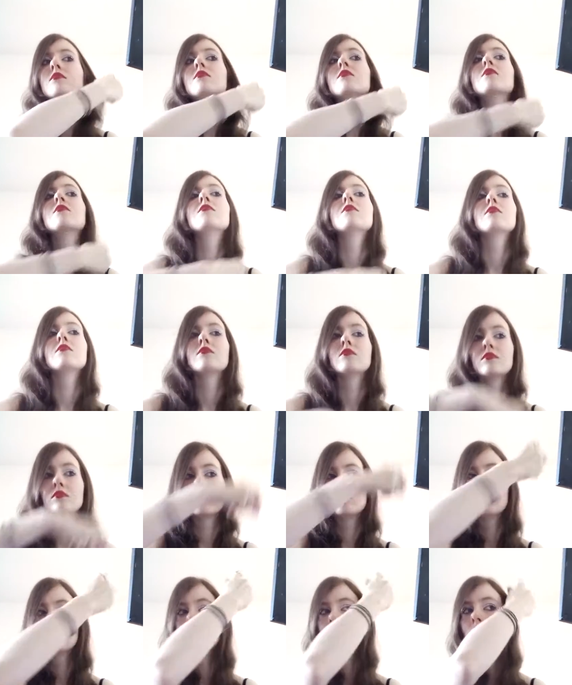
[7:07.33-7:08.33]

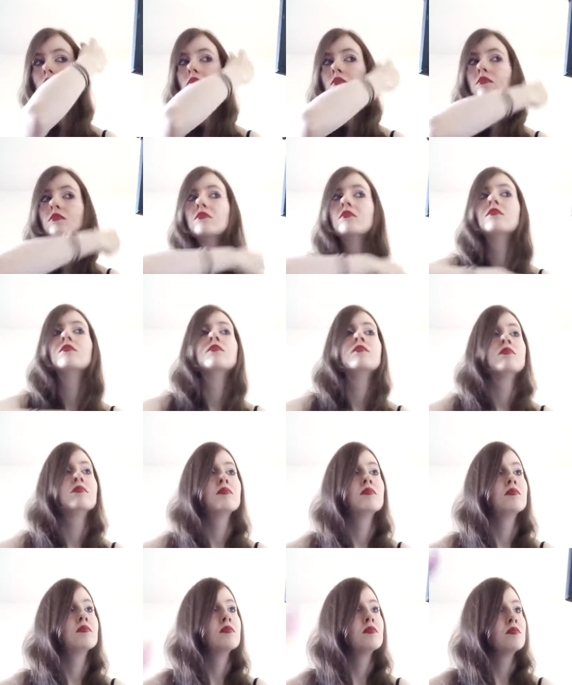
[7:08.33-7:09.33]

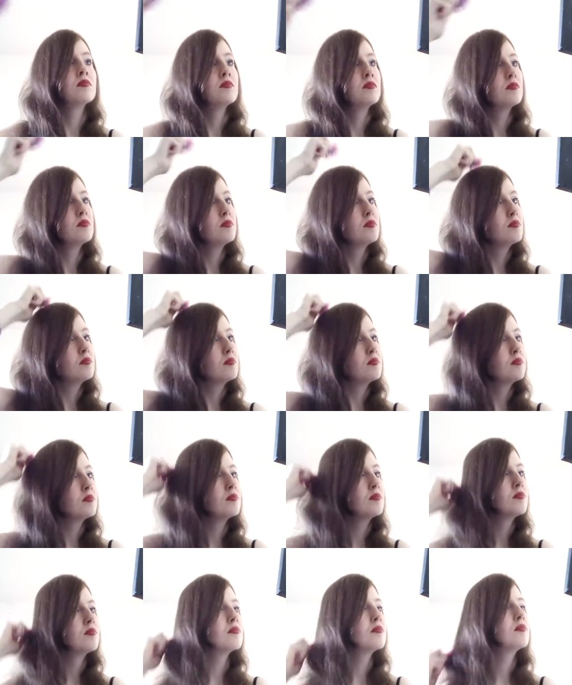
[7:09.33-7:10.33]
No one is speaking in this clip.